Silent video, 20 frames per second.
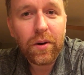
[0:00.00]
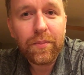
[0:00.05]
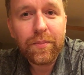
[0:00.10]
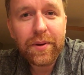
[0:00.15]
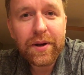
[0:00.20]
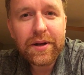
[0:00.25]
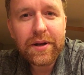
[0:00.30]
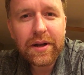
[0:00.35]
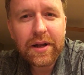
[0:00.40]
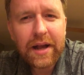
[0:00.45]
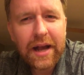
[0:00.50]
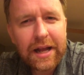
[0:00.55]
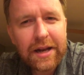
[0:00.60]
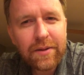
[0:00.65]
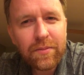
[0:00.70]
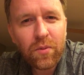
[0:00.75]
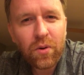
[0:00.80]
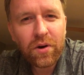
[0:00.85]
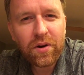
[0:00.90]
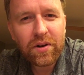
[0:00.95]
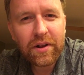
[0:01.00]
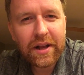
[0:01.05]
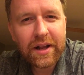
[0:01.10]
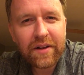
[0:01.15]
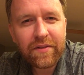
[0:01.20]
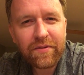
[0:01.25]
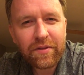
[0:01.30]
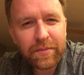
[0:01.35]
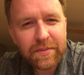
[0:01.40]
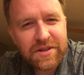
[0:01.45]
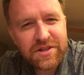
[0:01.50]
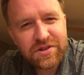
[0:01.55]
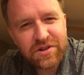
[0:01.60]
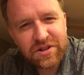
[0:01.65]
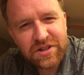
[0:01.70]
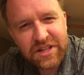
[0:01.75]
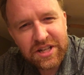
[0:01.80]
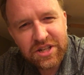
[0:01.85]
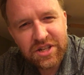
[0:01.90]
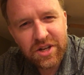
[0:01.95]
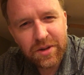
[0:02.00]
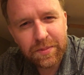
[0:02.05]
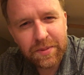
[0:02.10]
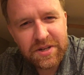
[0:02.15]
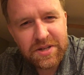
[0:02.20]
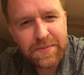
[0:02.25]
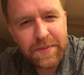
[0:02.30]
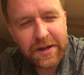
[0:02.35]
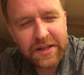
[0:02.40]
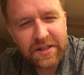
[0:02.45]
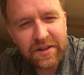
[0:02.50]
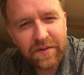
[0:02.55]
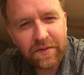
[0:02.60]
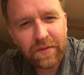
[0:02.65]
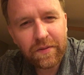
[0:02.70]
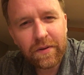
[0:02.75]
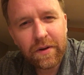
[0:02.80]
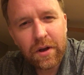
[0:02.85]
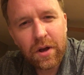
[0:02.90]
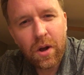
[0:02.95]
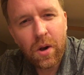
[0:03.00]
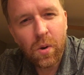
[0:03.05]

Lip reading: but kind of more like from a strategic perspective.